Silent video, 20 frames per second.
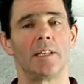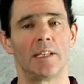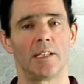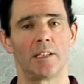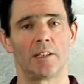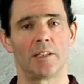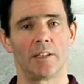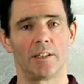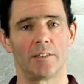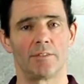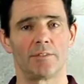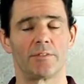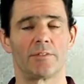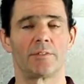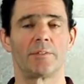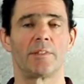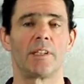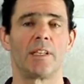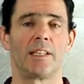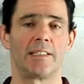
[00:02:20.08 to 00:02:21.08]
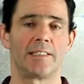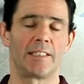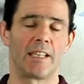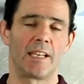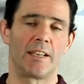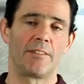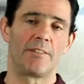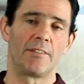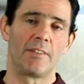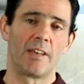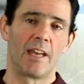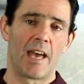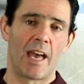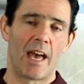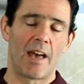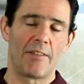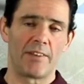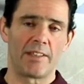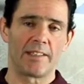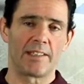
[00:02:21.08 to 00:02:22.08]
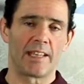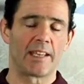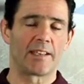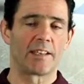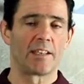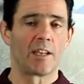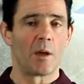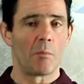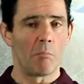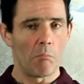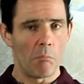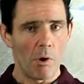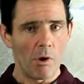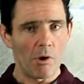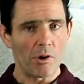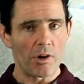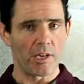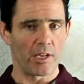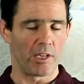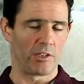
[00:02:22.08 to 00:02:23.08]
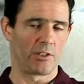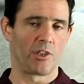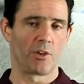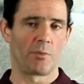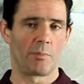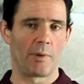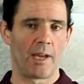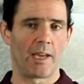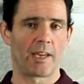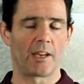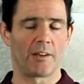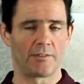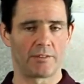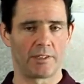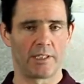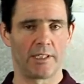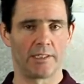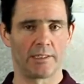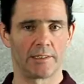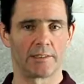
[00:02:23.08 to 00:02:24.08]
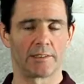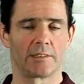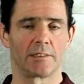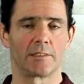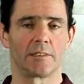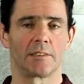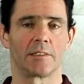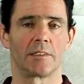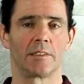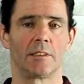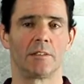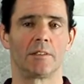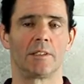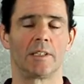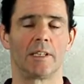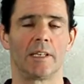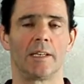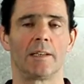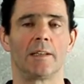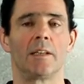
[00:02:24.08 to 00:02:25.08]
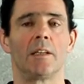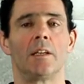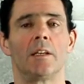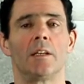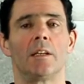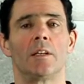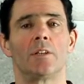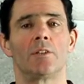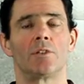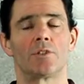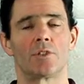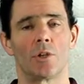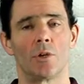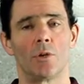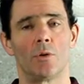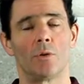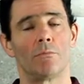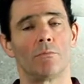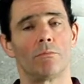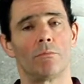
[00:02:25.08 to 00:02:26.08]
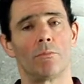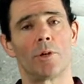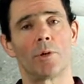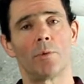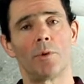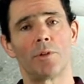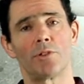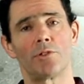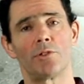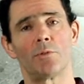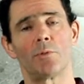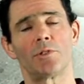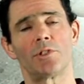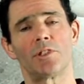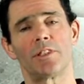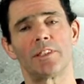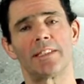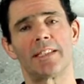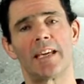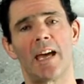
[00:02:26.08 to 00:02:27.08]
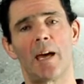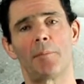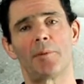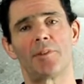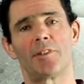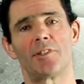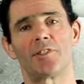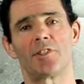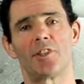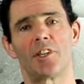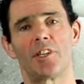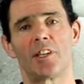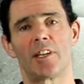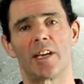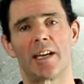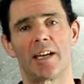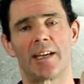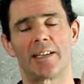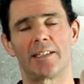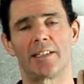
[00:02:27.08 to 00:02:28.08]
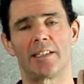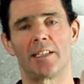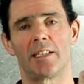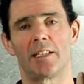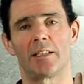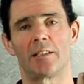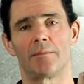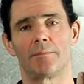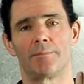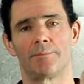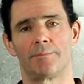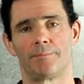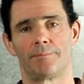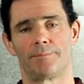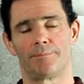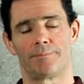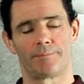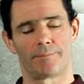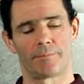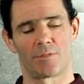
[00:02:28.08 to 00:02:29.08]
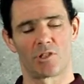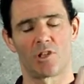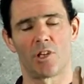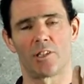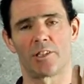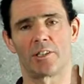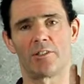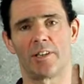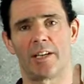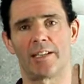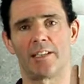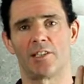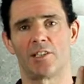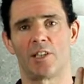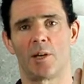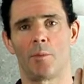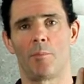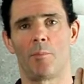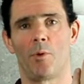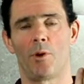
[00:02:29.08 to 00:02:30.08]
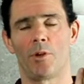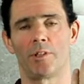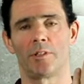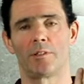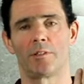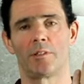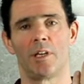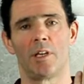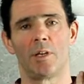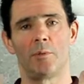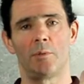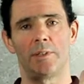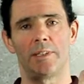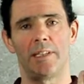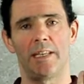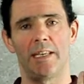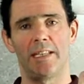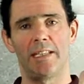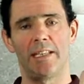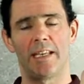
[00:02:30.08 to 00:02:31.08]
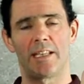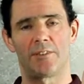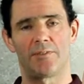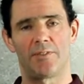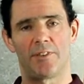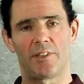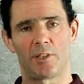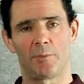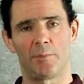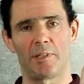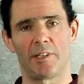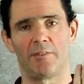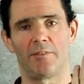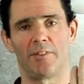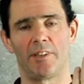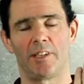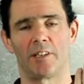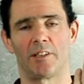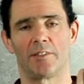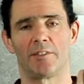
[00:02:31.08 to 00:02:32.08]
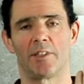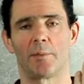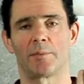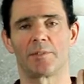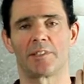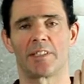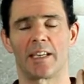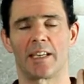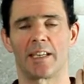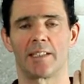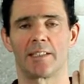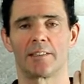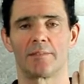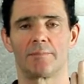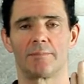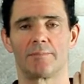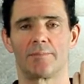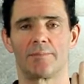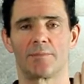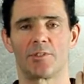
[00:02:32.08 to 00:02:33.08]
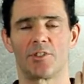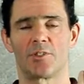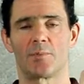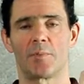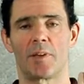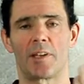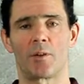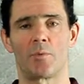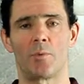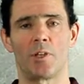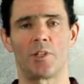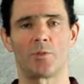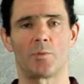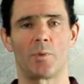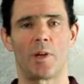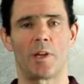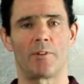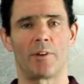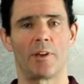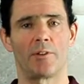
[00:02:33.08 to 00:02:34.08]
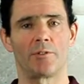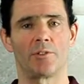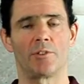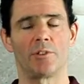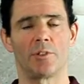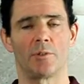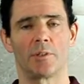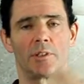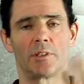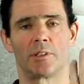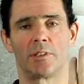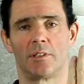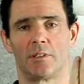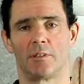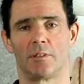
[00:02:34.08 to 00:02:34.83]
in life instead of having that monkey on your back of guilt. Okay, so what I want you to tap on the side of your hand here. It's called the karate chop point with the index finger and middle finger of the opposite hand. Doesn't matter which way around you do it.